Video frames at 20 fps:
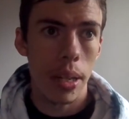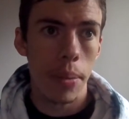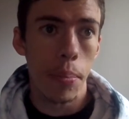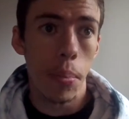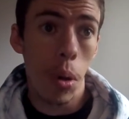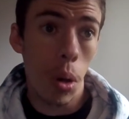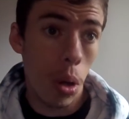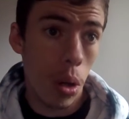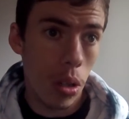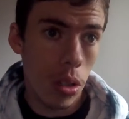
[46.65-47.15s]

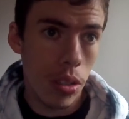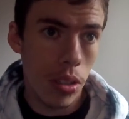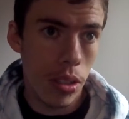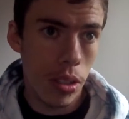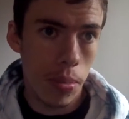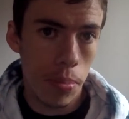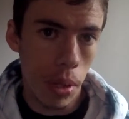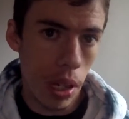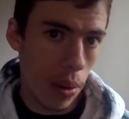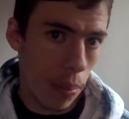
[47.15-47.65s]
birds,
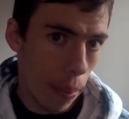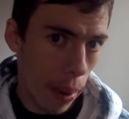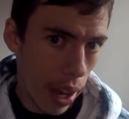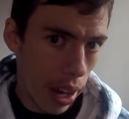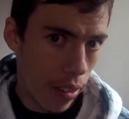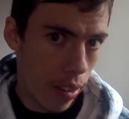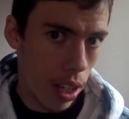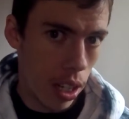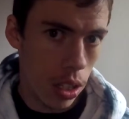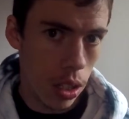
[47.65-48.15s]
bit of
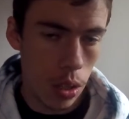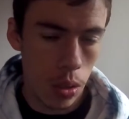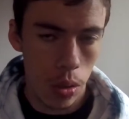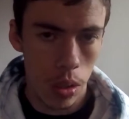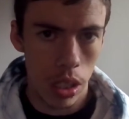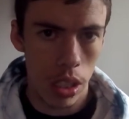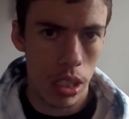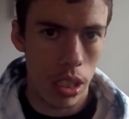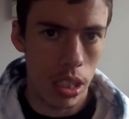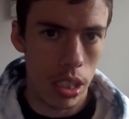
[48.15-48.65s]
background
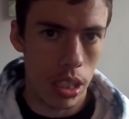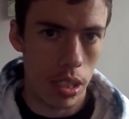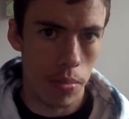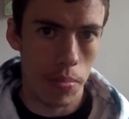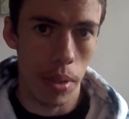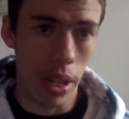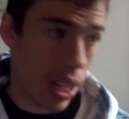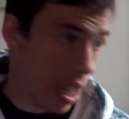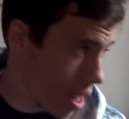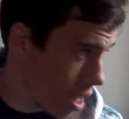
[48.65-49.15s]
noise,
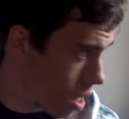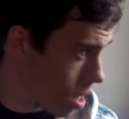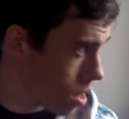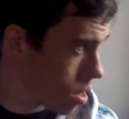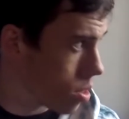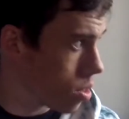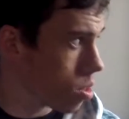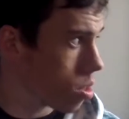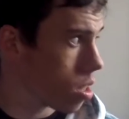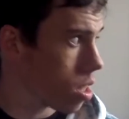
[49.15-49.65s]
bit of
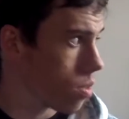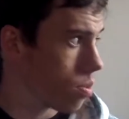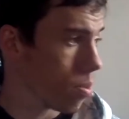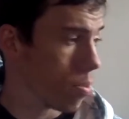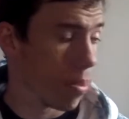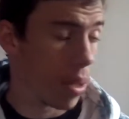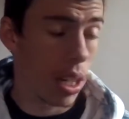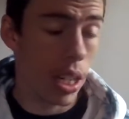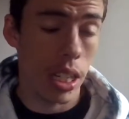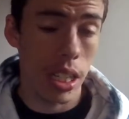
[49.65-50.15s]
cars driving
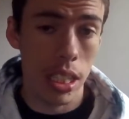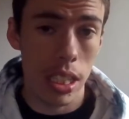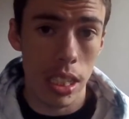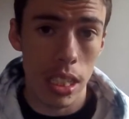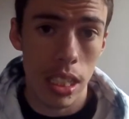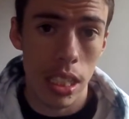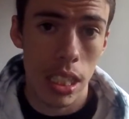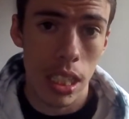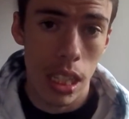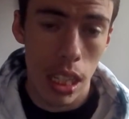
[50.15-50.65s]

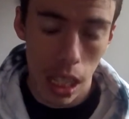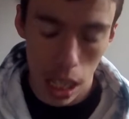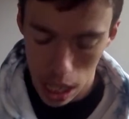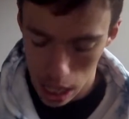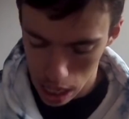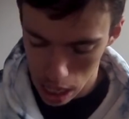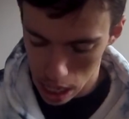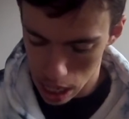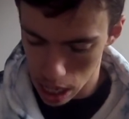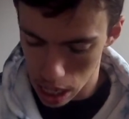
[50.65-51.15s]
past,
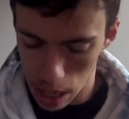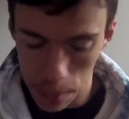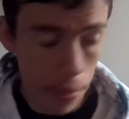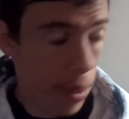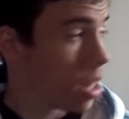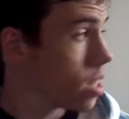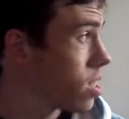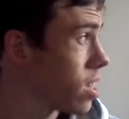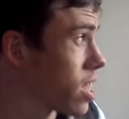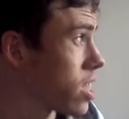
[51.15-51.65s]
and
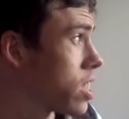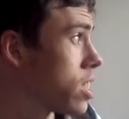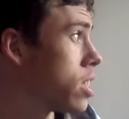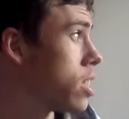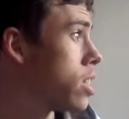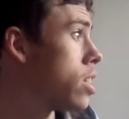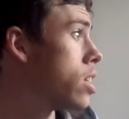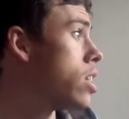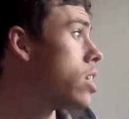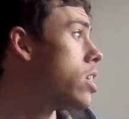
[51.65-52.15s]
it's
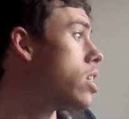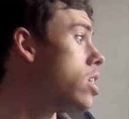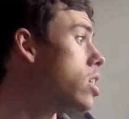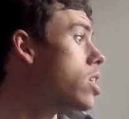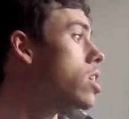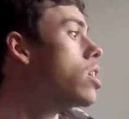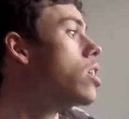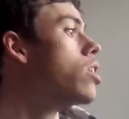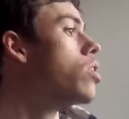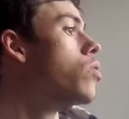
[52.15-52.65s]
actually
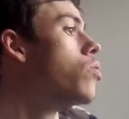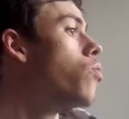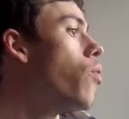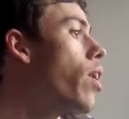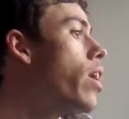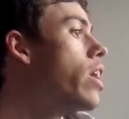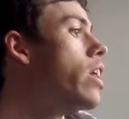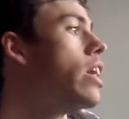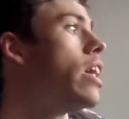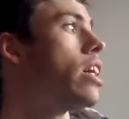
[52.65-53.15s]

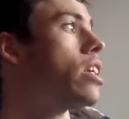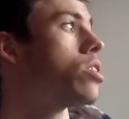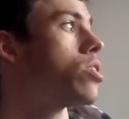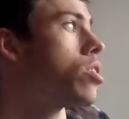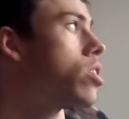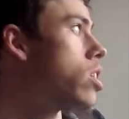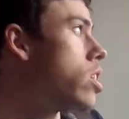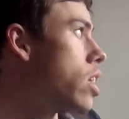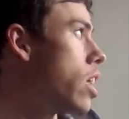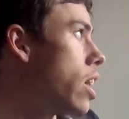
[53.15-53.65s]
raining
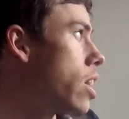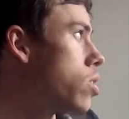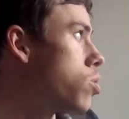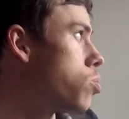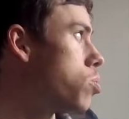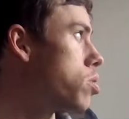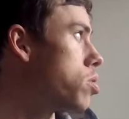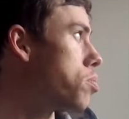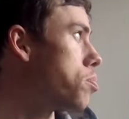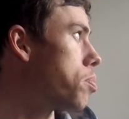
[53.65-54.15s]
outside as
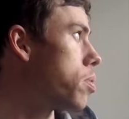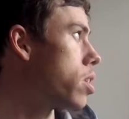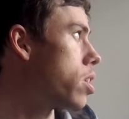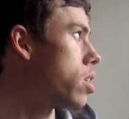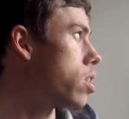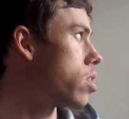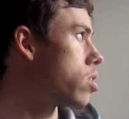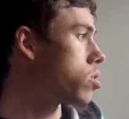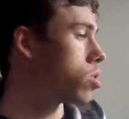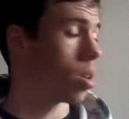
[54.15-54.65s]
we speak,
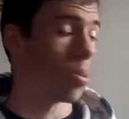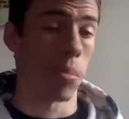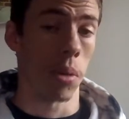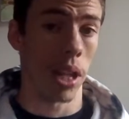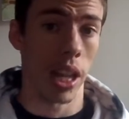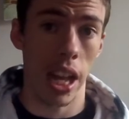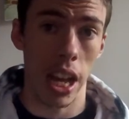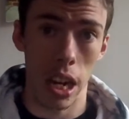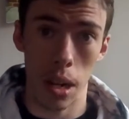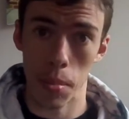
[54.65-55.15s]
so I'm
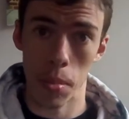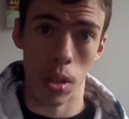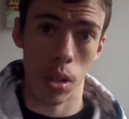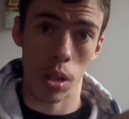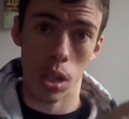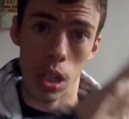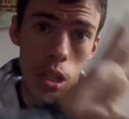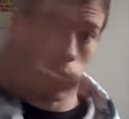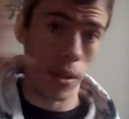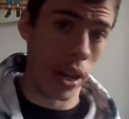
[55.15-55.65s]
glad I'm not
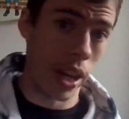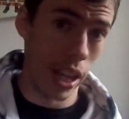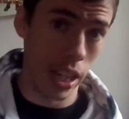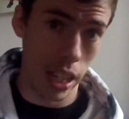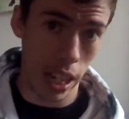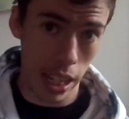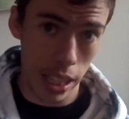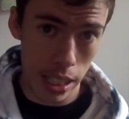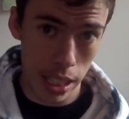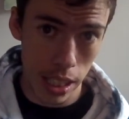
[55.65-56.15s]
going out
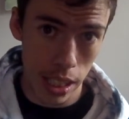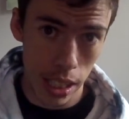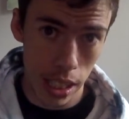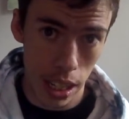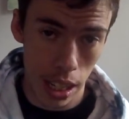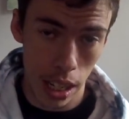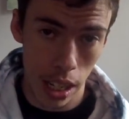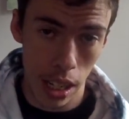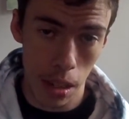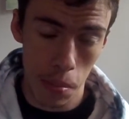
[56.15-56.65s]
hunting
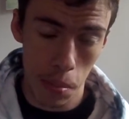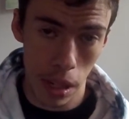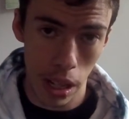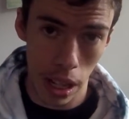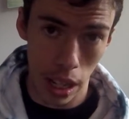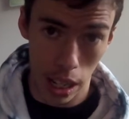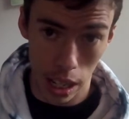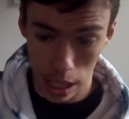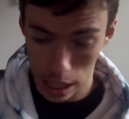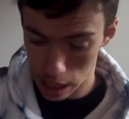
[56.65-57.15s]
today. I'm
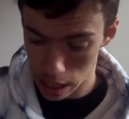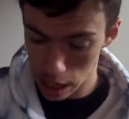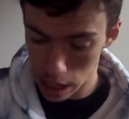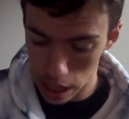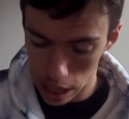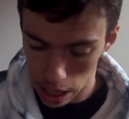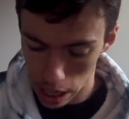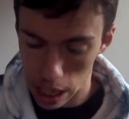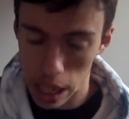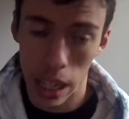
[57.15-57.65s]
glad I did
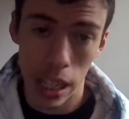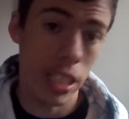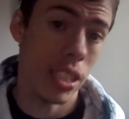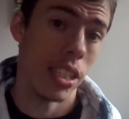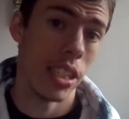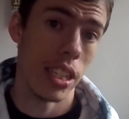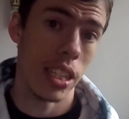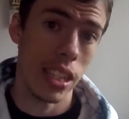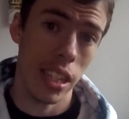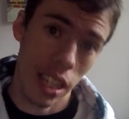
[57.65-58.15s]
that hunt
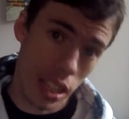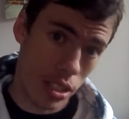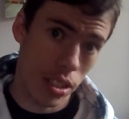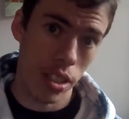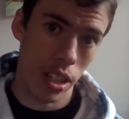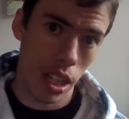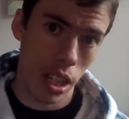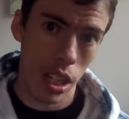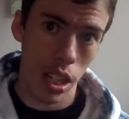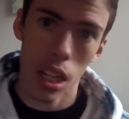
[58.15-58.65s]

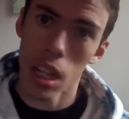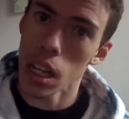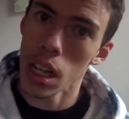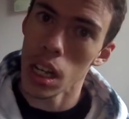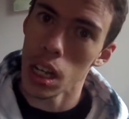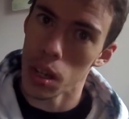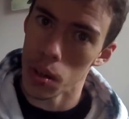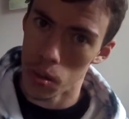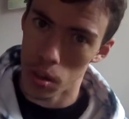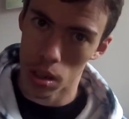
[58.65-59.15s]
yesterday,
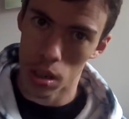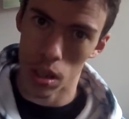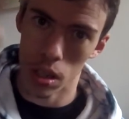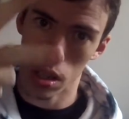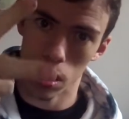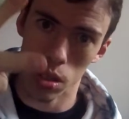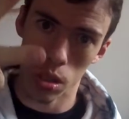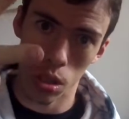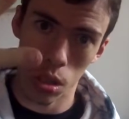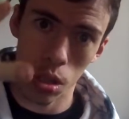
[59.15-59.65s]
where I got
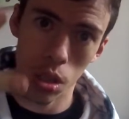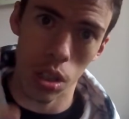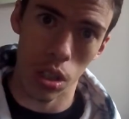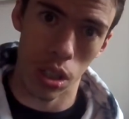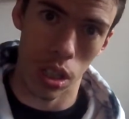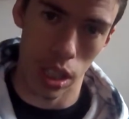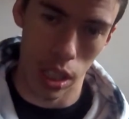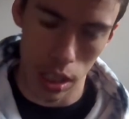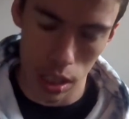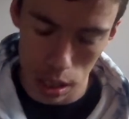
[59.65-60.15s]
those two
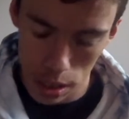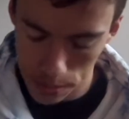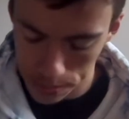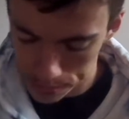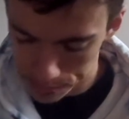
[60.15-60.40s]
shinies,